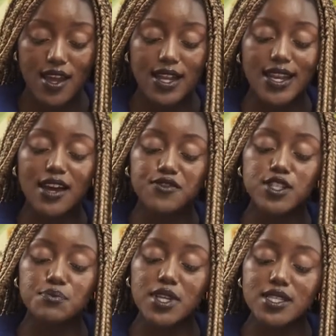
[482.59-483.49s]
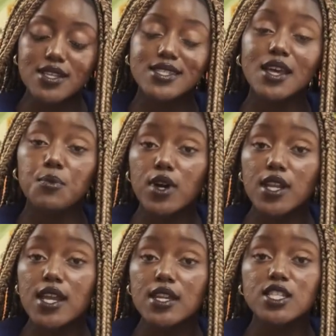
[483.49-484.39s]
Love is meeting someone
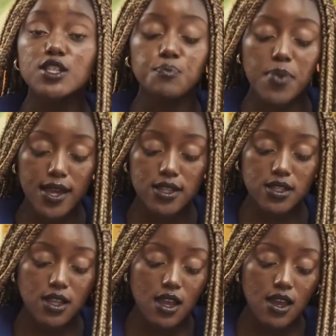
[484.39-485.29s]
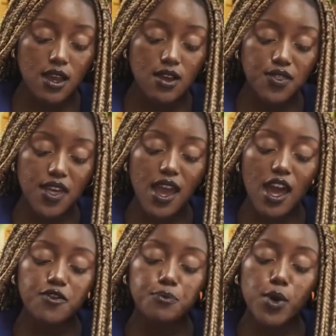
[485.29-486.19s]
in a space they
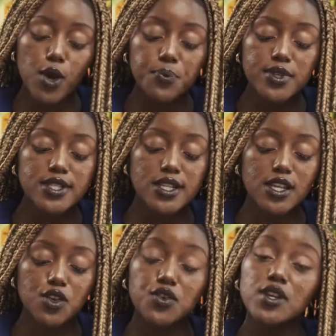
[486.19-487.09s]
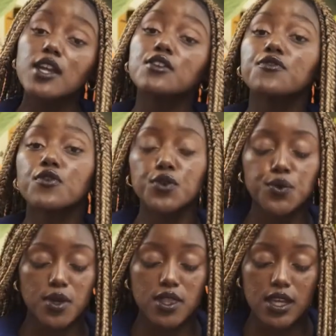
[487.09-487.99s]
have purposely created for you
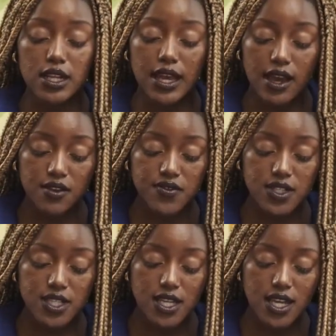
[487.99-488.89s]
in their lives.